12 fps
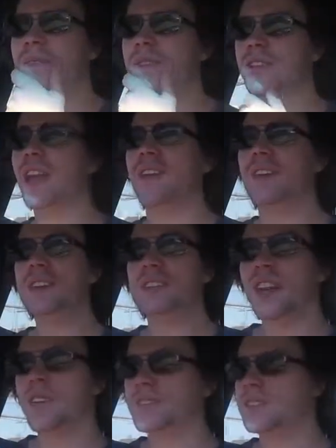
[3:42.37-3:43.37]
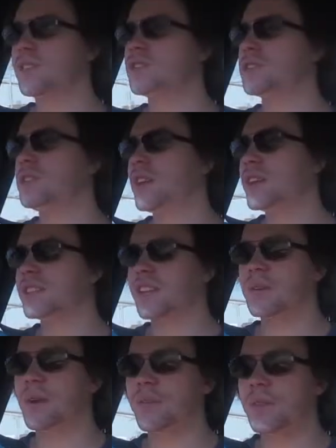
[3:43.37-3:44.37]
so yeah, I've had this car for just over 2 years,
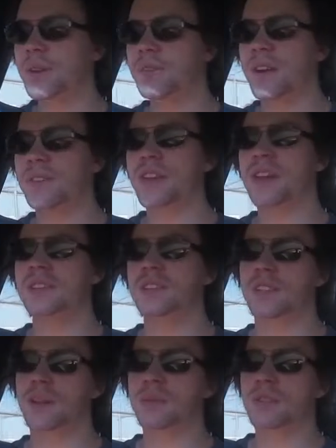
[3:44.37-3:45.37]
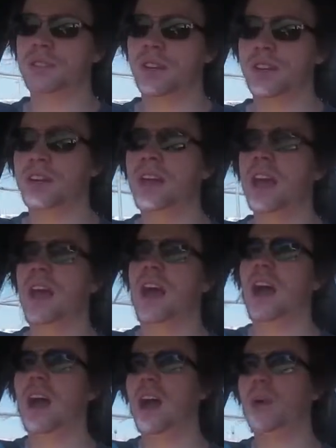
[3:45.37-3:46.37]
done about 45,000 kilometers on it.
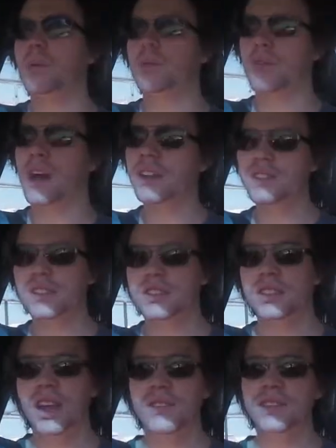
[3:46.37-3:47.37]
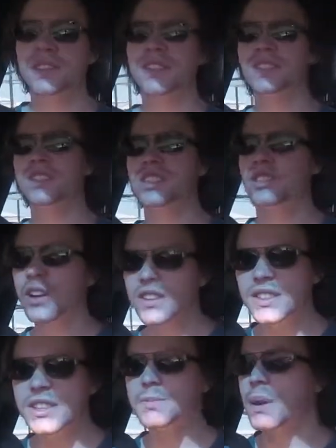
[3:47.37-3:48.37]
With regards to servicing, she's not
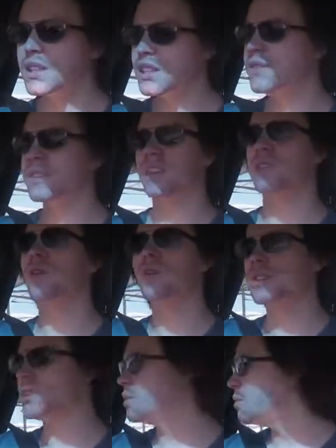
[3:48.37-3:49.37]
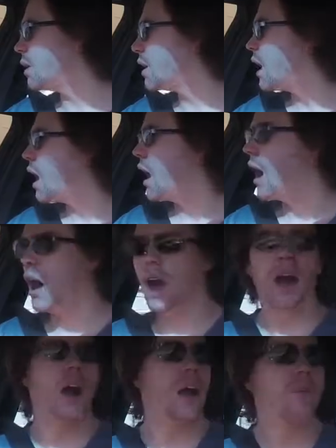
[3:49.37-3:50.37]
as expensive as I thought she'd be.
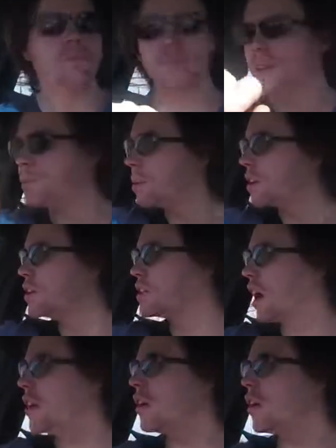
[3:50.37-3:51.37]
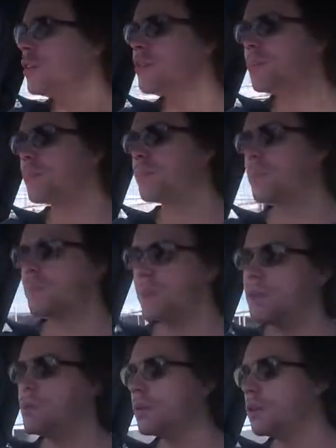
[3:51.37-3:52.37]
Because I know the
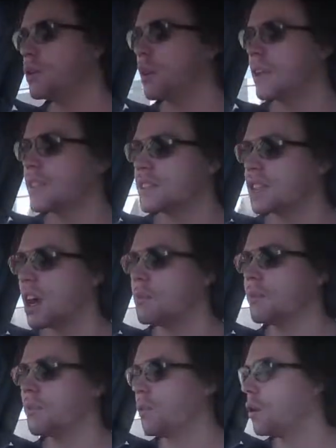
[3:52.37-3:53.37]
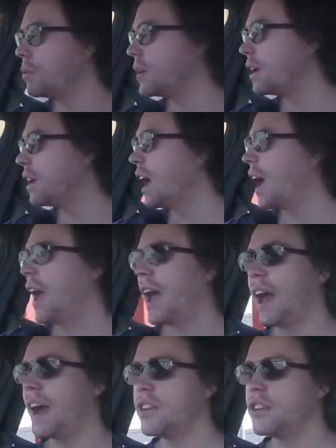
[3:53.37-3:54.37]
people who had this car before me,
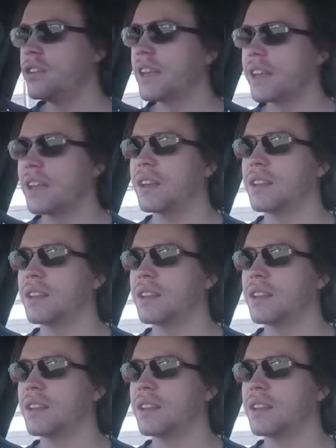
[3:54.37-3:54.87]
and I knew they